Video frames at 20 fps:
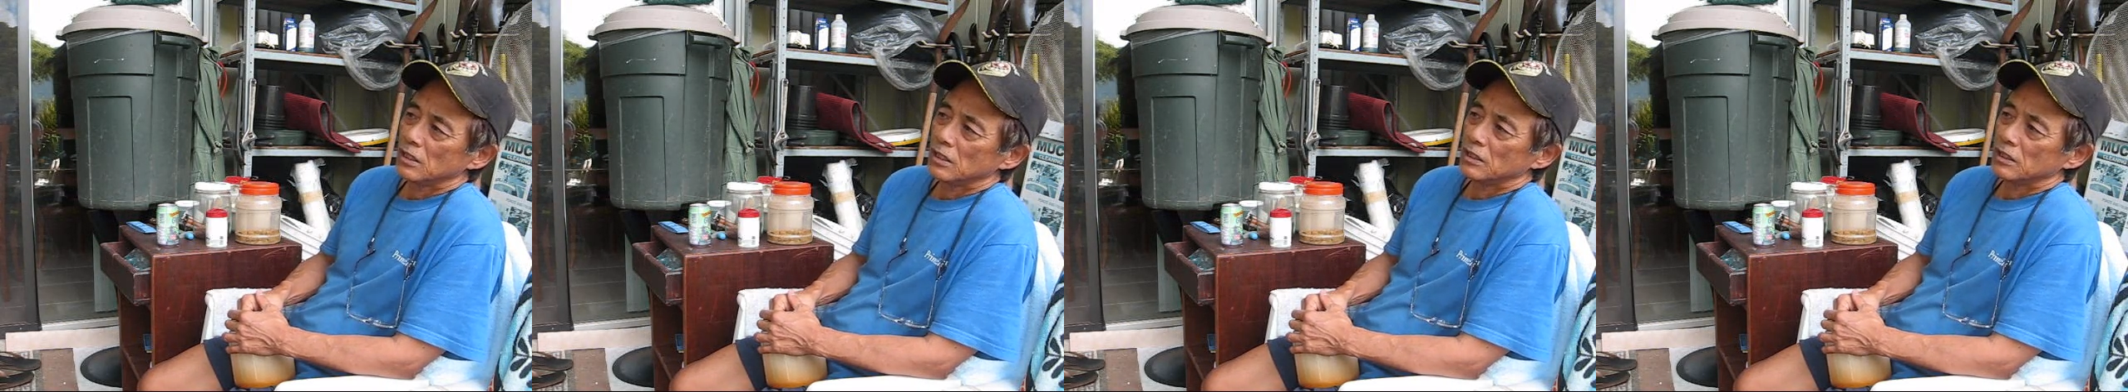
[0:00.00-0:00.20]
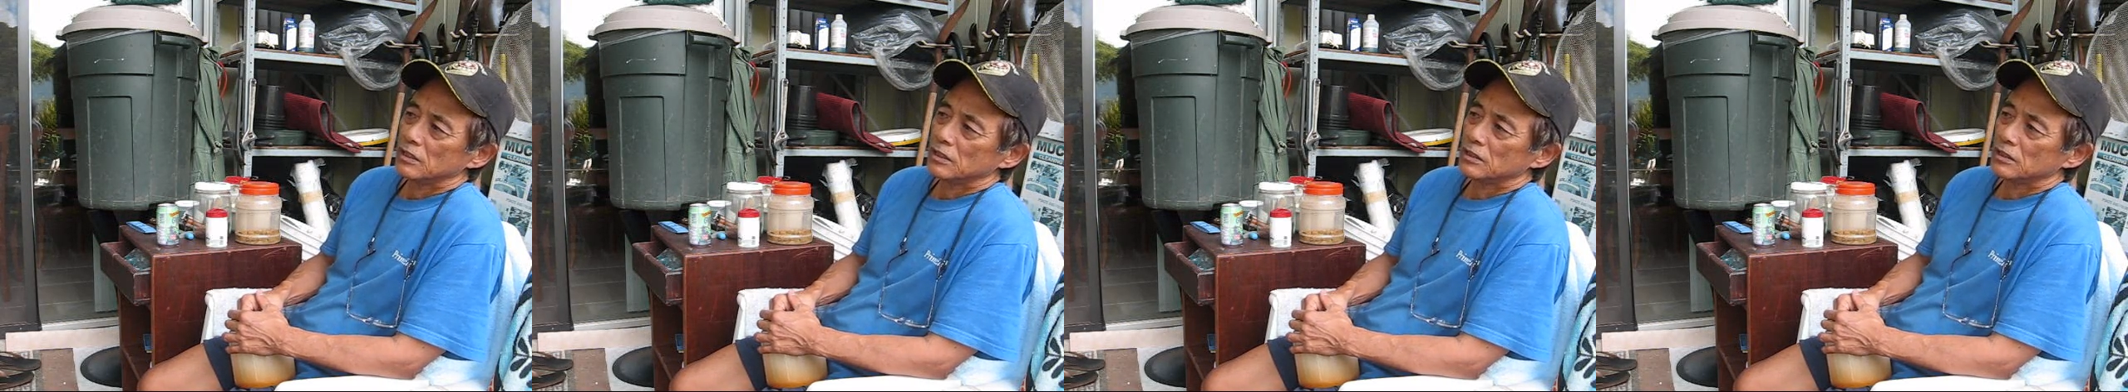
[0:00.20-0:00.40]

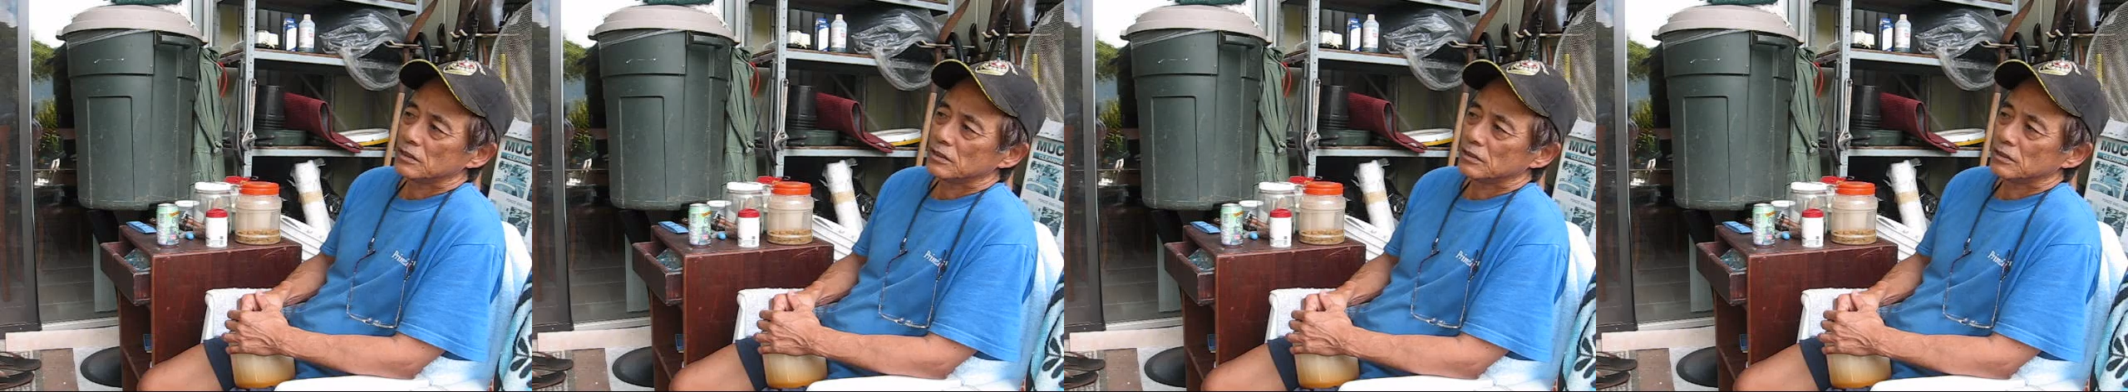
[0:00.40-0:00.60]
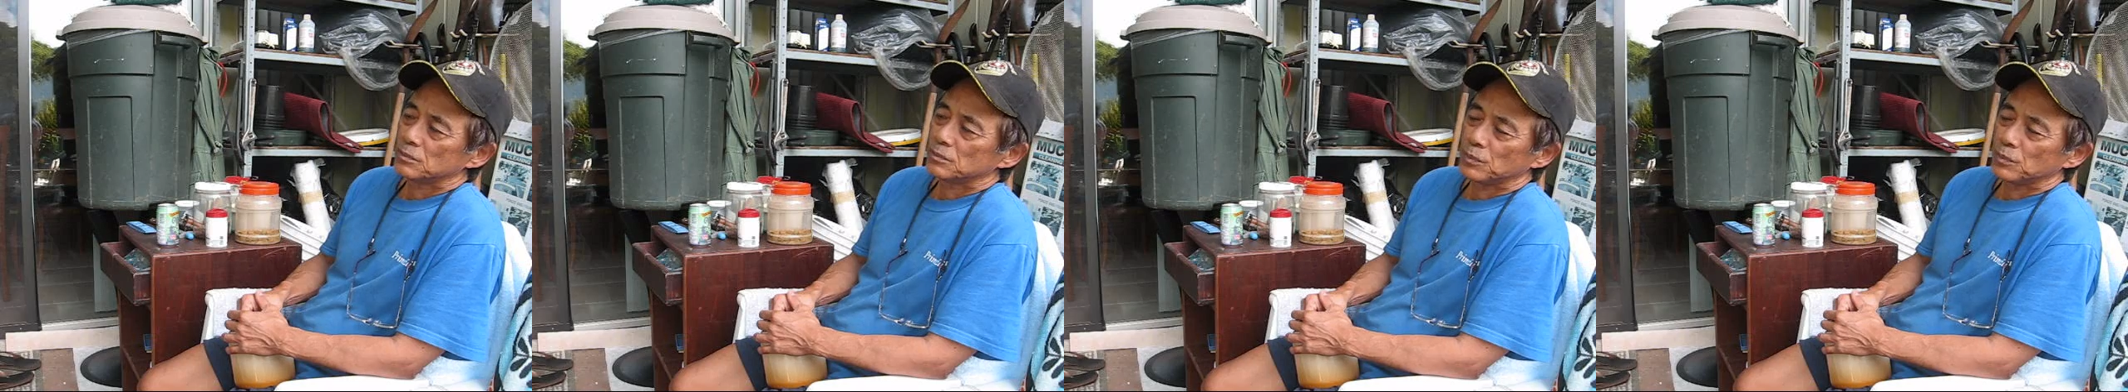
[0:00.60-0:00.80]
is
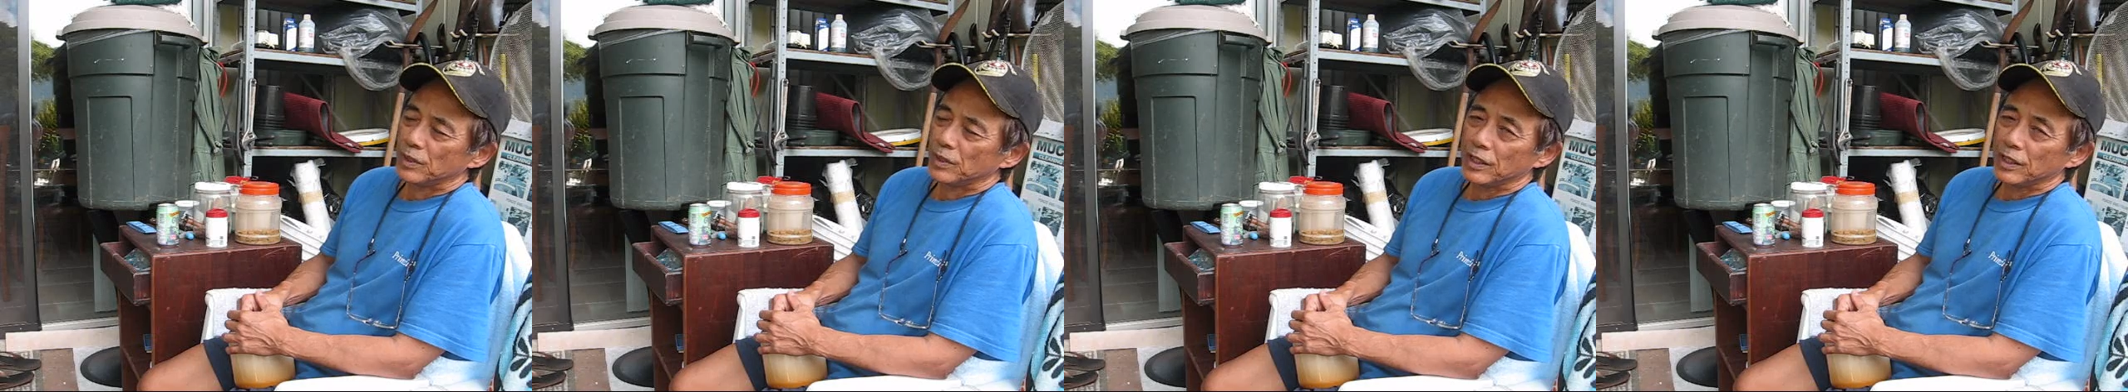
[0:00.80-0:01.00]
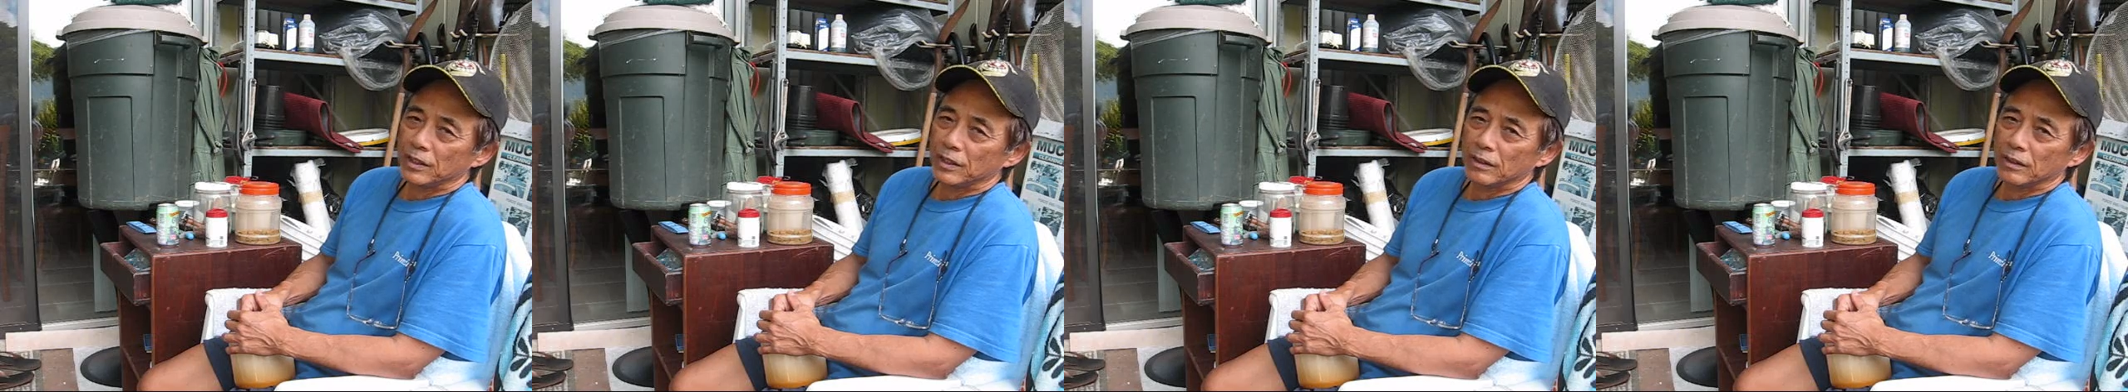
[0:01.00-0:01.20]

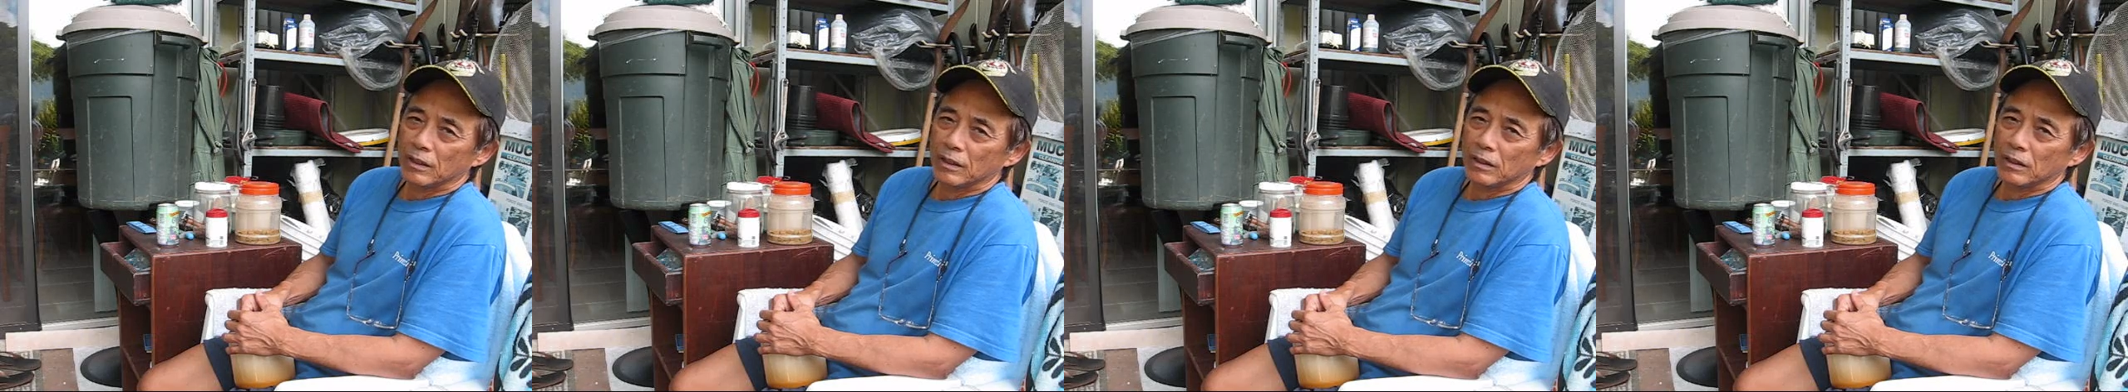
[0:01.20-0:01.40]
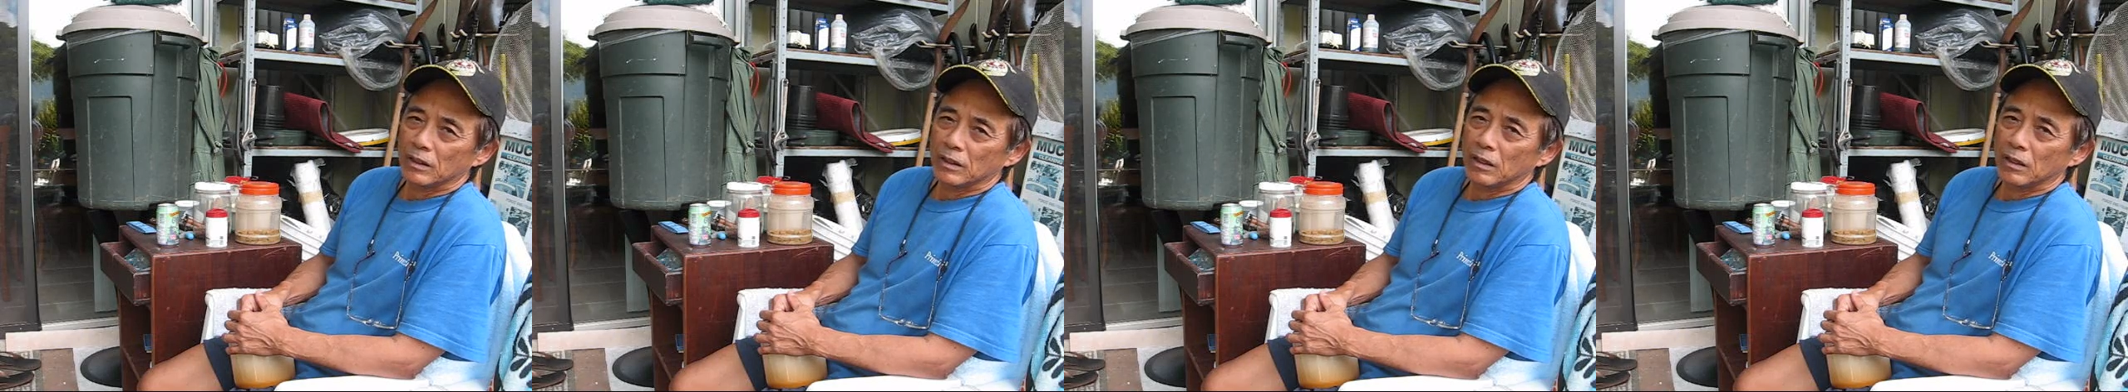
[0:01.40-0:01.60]
pretty
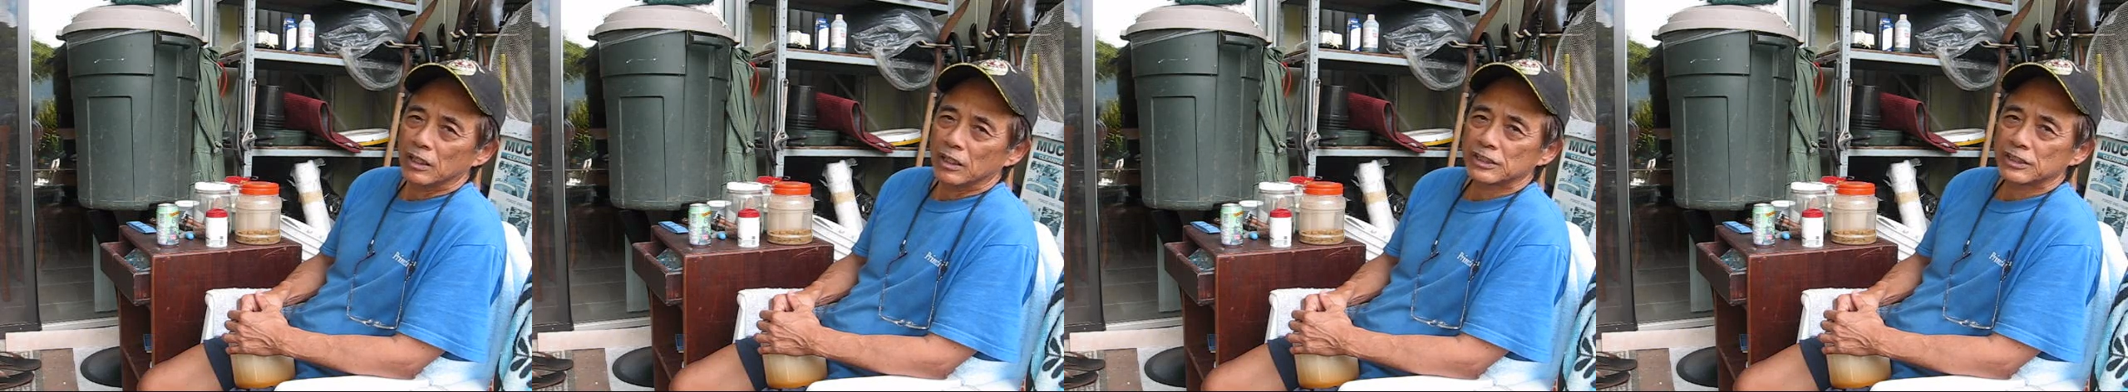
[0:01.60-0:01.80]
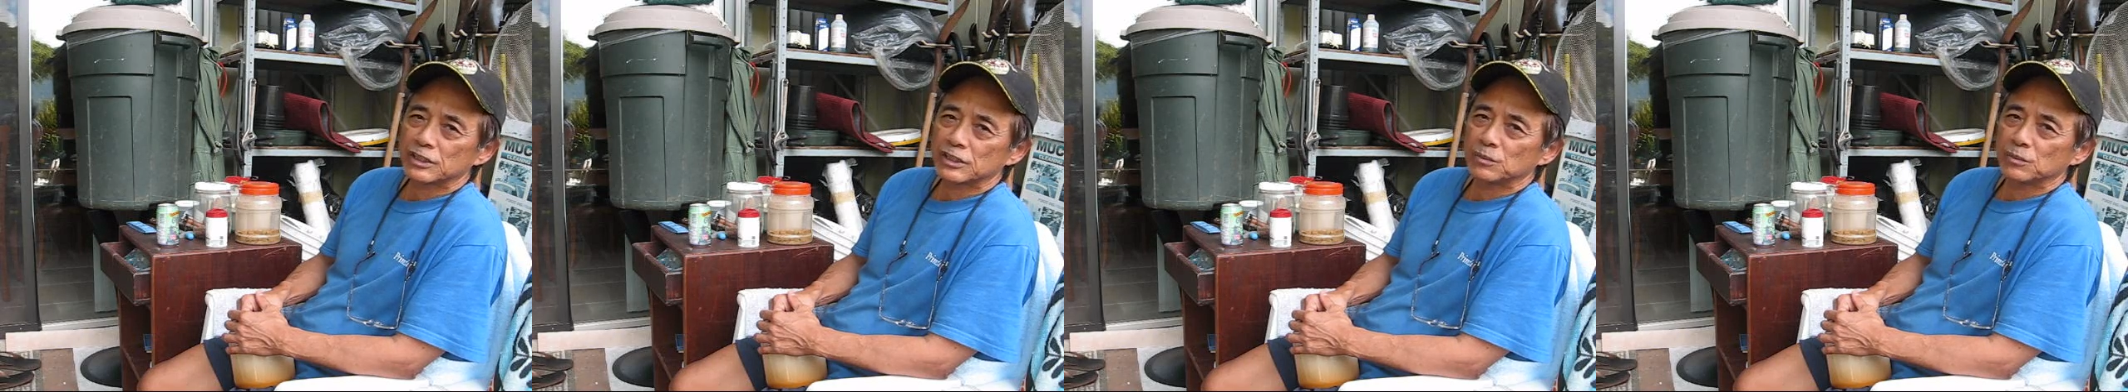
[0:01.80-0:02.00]

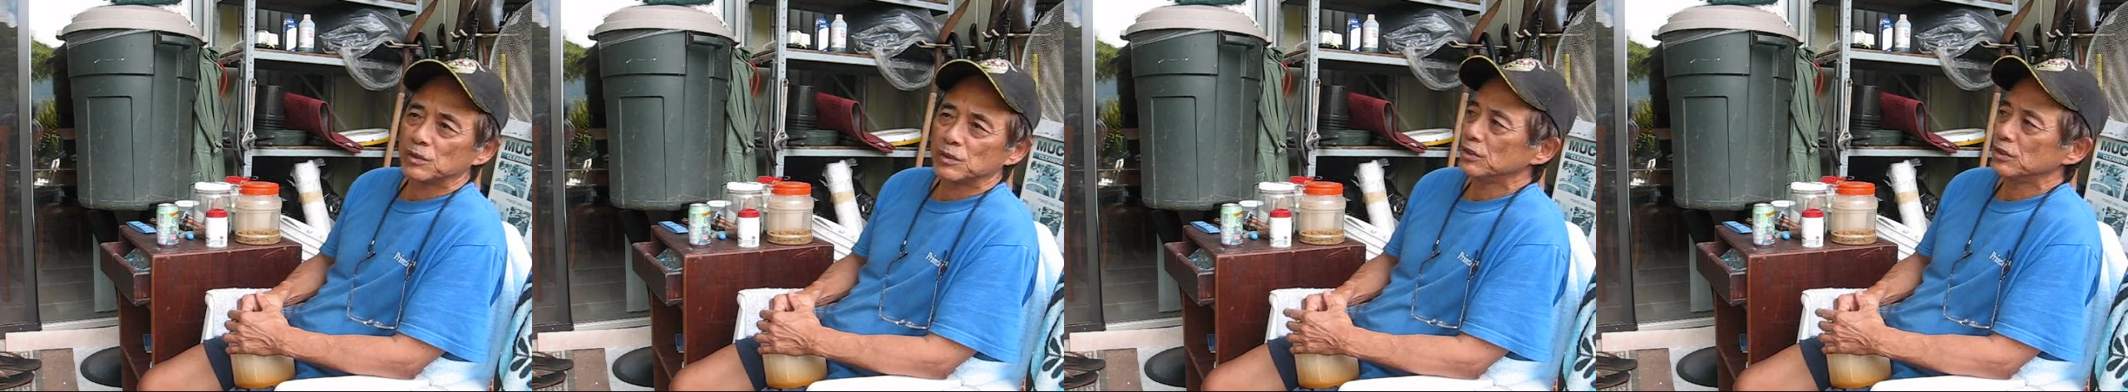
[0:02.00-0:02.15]
awesome